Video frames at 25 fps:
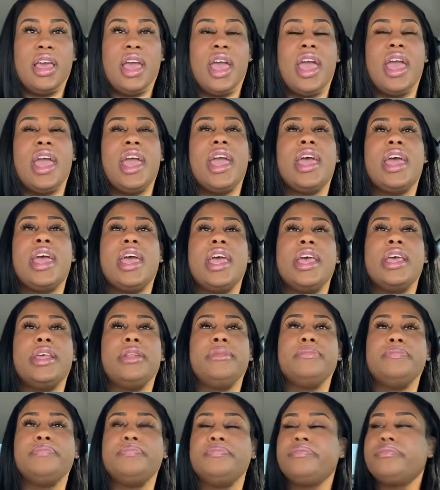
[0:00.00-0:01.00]

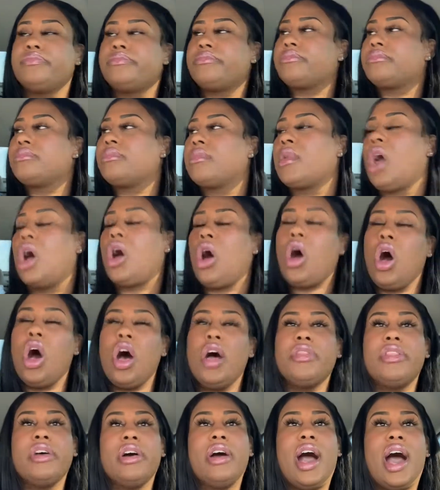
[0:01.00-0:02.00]
And
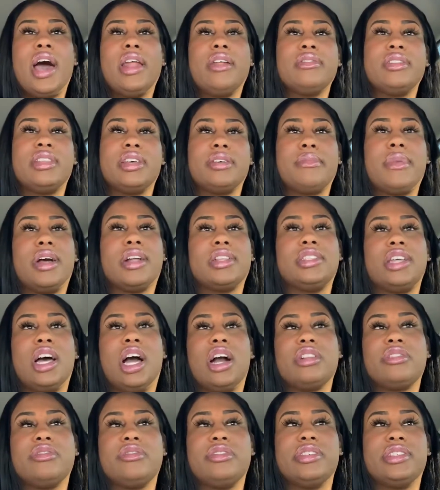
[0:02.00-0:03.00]
although I don't think my
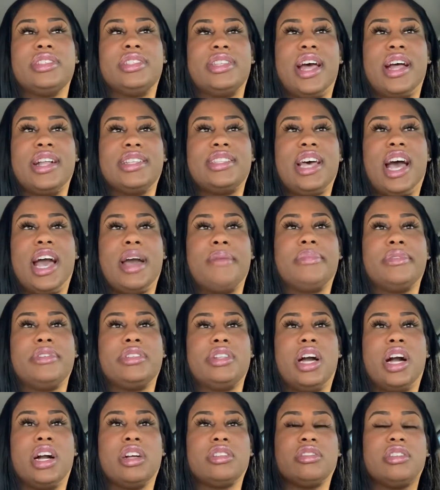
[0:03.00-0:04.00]
doctor is that type of
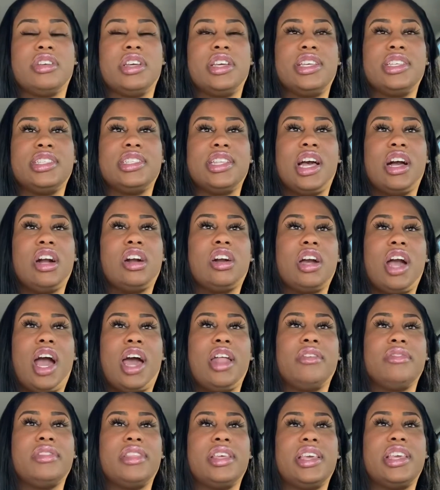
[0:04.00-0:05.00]
doctor, I
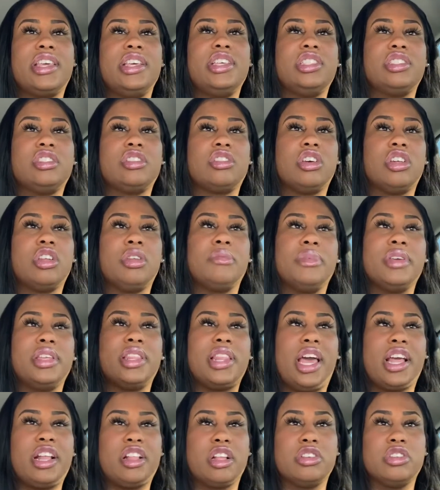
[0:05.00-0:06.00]
don't think he's going to be
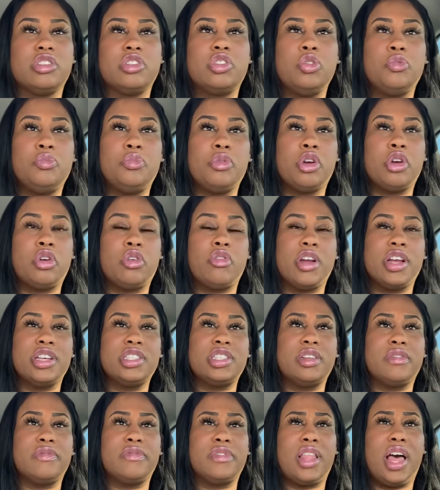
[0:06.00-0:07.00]
like a super
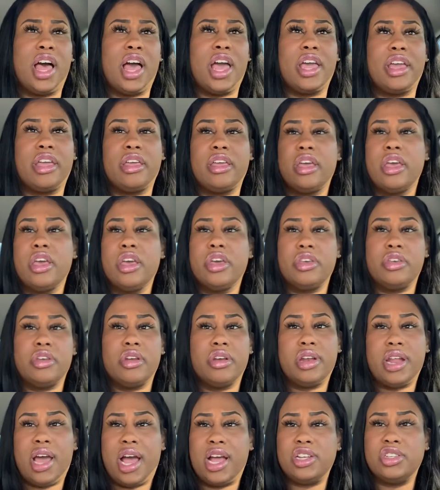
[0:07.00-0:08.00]
aggressive, like,
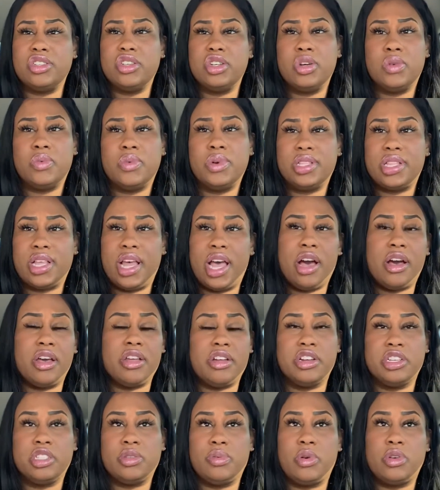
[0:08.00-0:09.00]
you're not doing what the hell
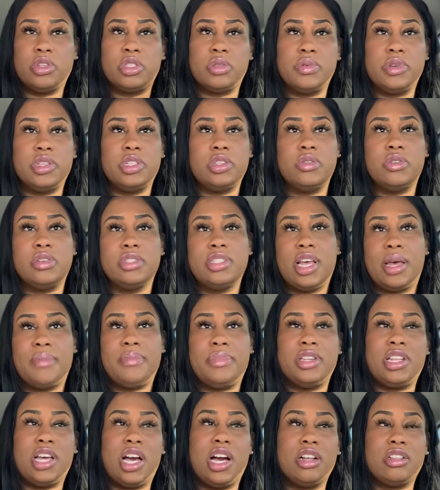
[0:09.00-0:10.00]
you're supposed to be doing type
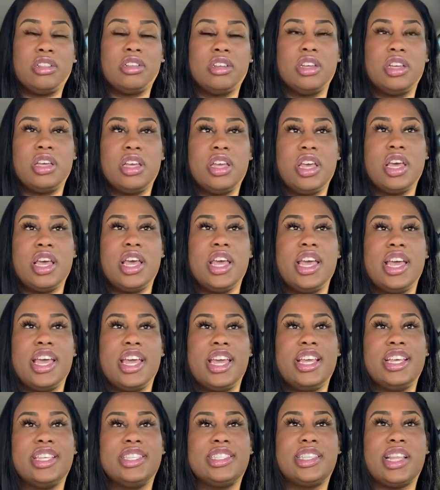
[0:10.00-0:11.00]
of doctor.
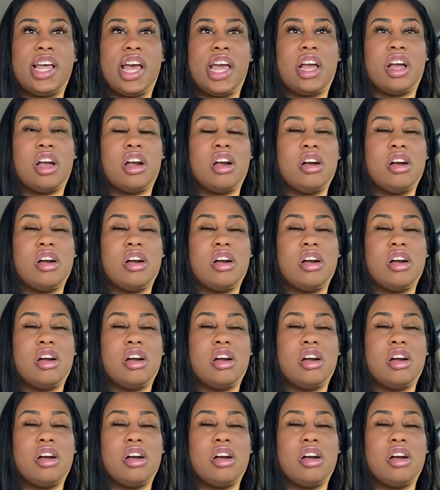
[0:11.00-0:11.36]
He's like,